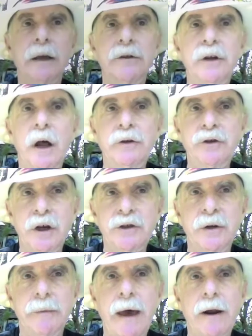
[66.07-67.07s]
It's not
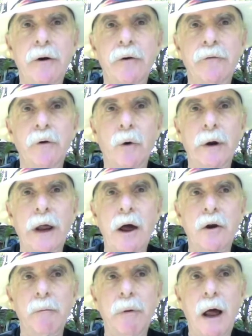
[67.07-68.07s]
just a matter of knowing how
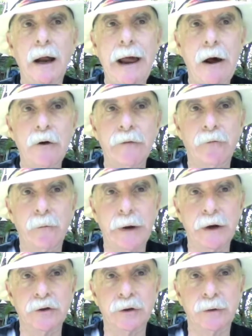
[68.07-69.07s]
to block out
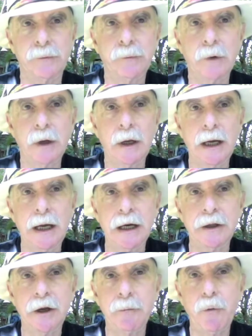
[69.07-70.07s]
information.
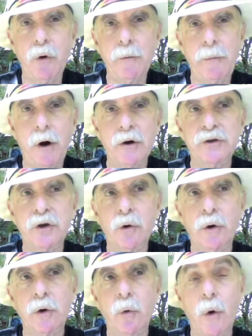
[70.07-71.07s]
The important part is
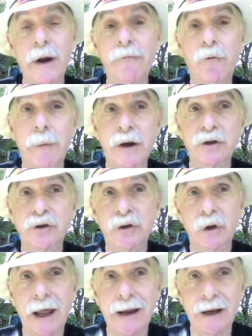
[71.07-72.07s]
knowing what information to
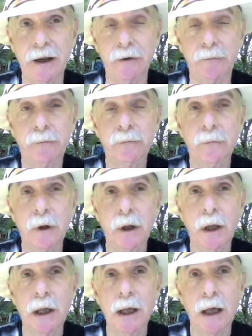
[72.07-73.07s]
let in,
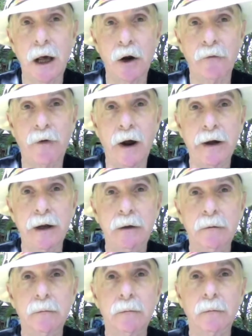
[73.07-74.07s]
how to find it,
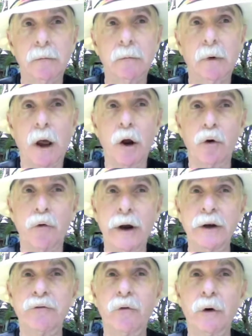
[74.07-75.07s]
how to
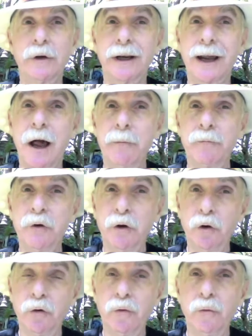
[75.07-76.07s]
arrange for it to come to
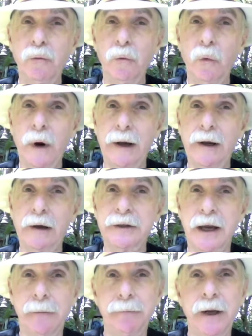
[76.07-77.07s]
you when it is
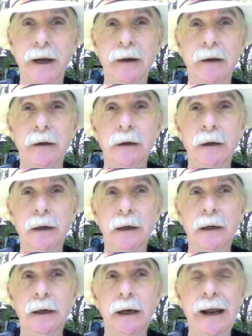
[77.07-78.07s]
updated,
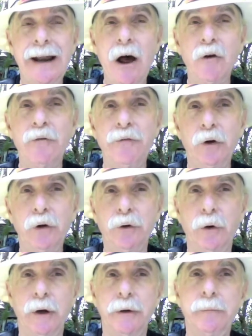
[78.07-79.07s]
and how to filter it.